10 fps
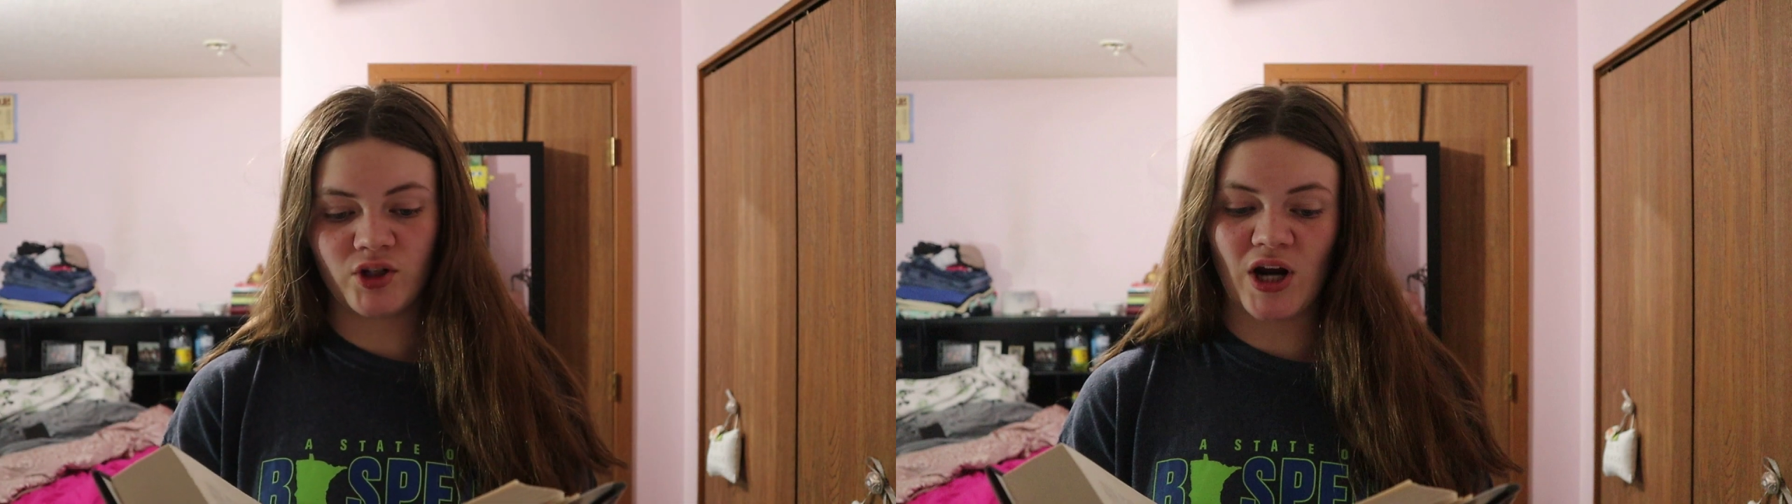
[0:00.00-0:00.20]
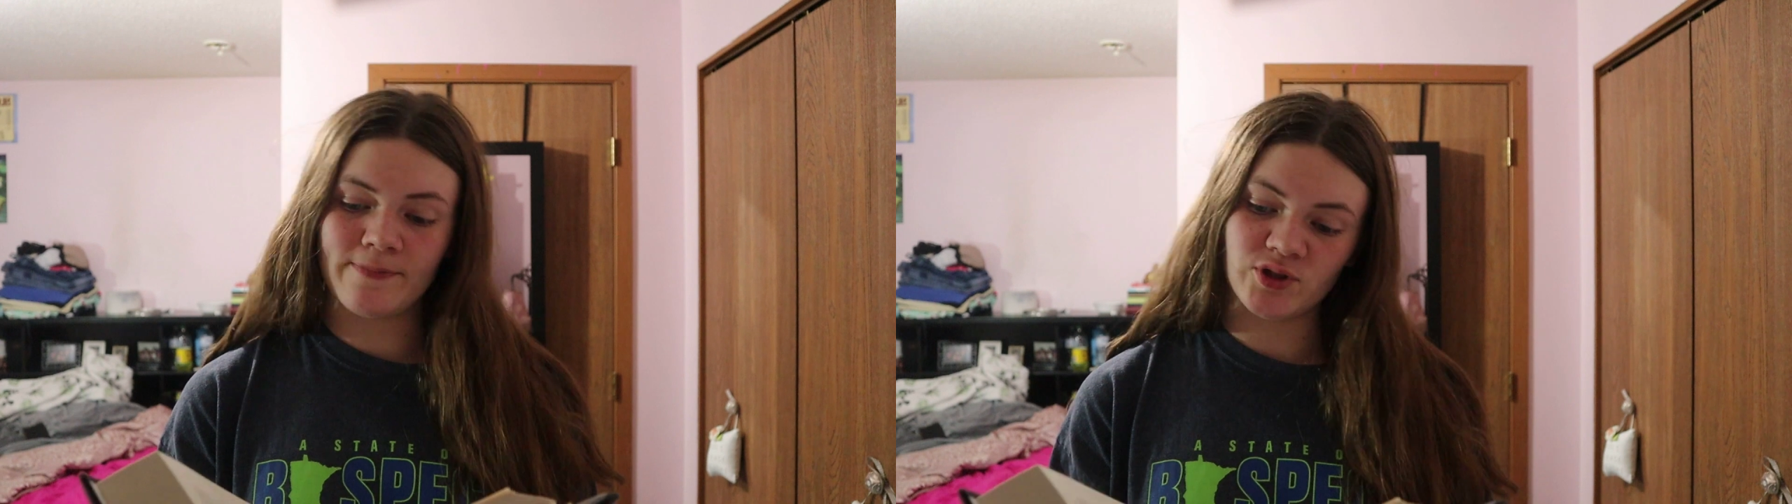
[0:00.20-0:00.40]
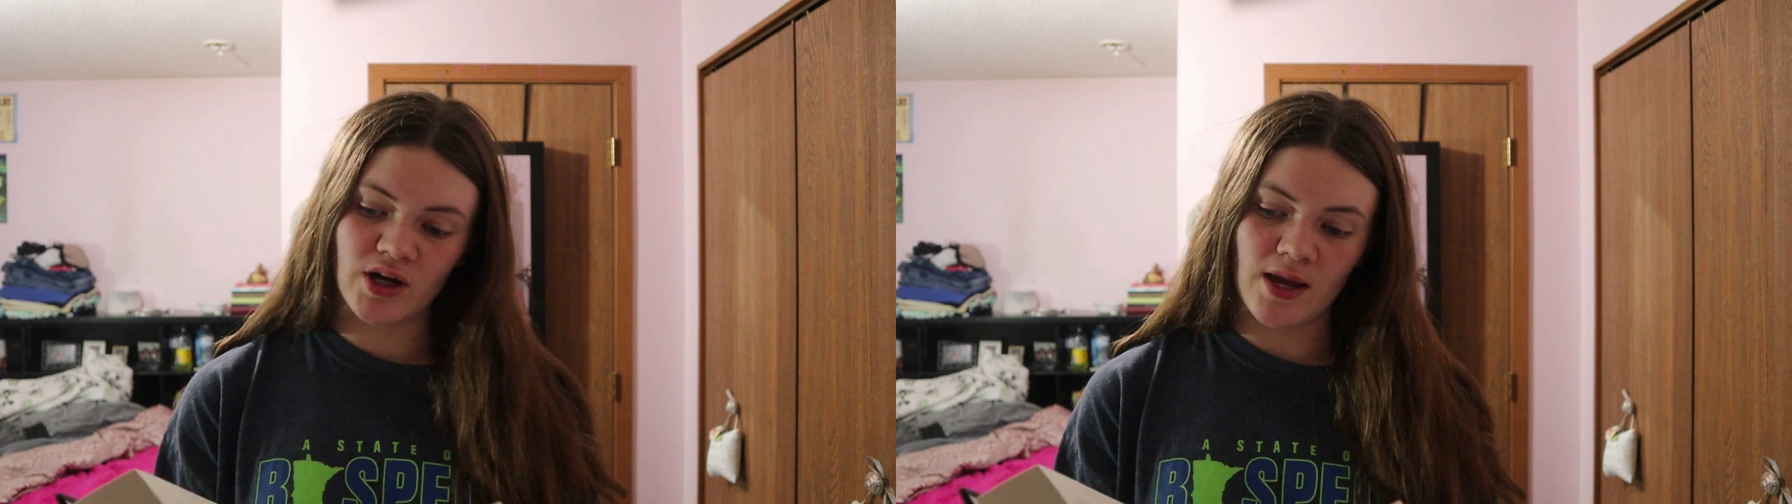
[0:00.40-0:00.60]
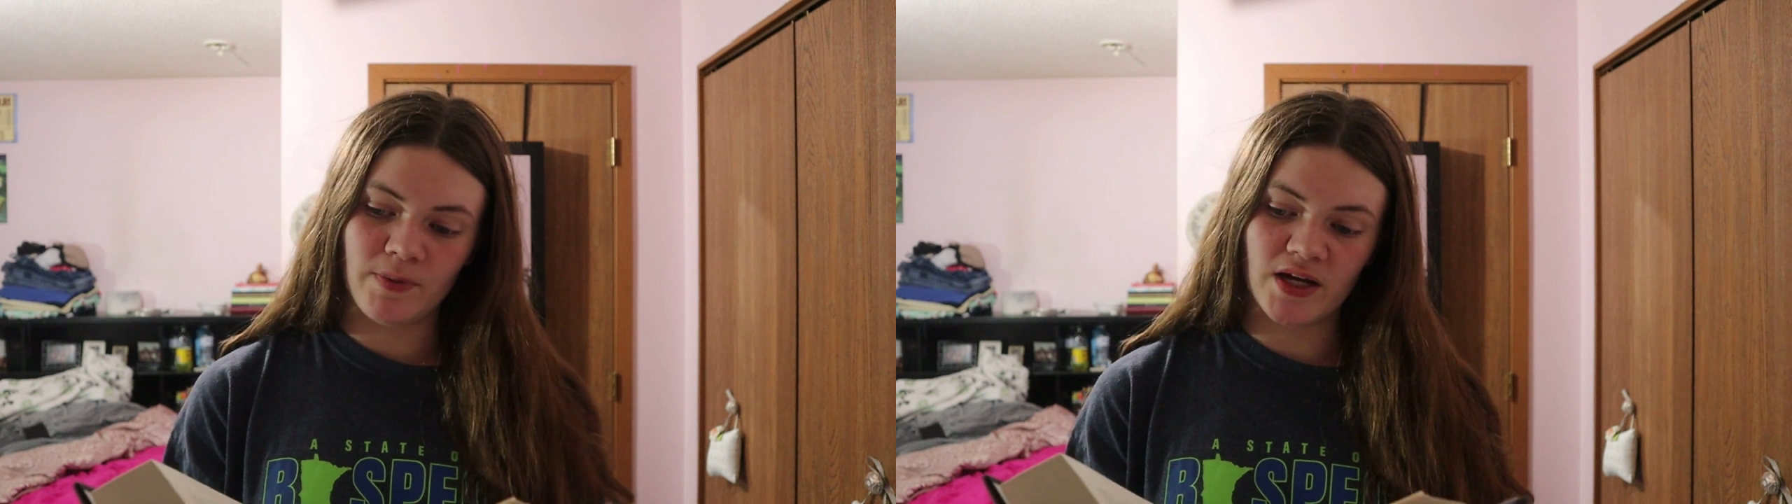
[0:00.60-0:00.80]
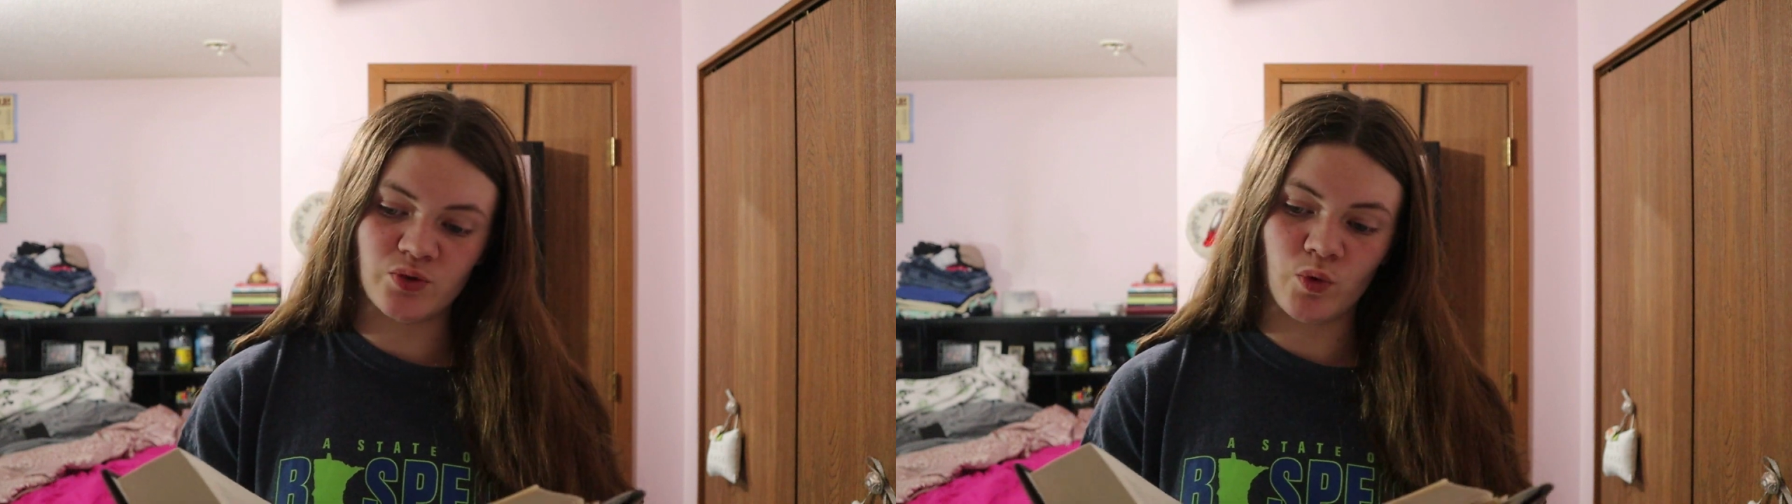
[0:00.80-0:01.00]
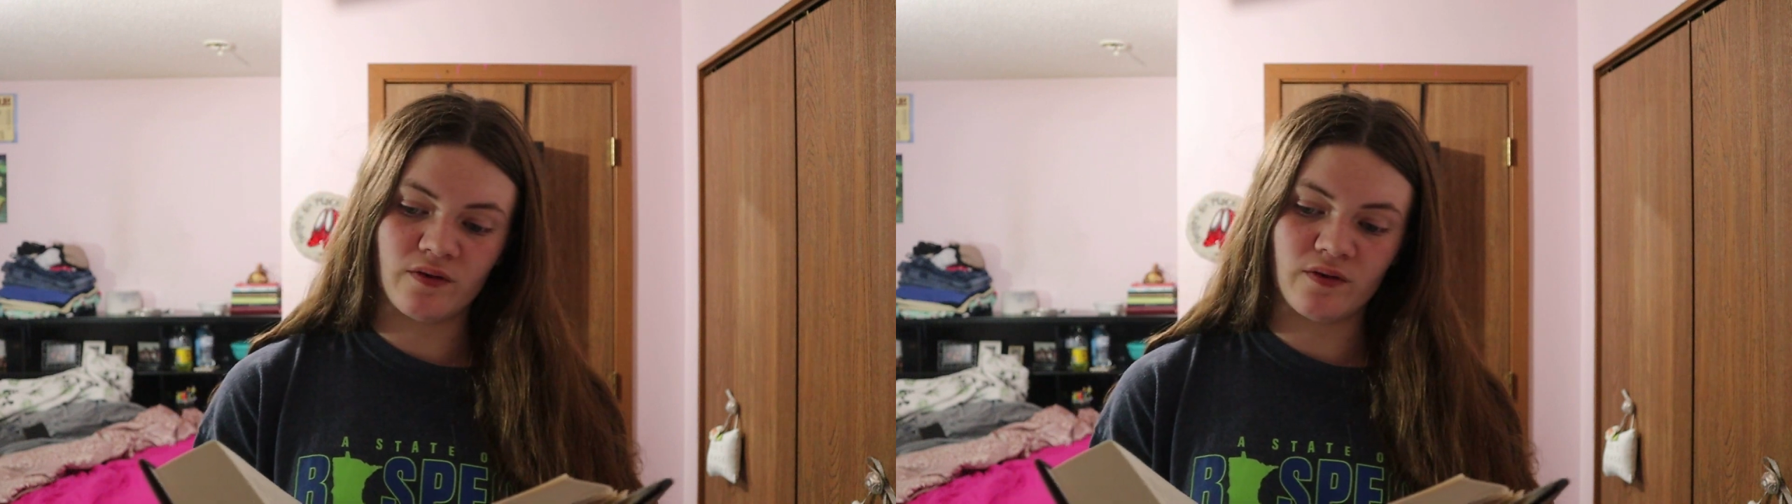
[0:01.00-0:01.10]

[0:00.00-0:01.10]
chapter 8, page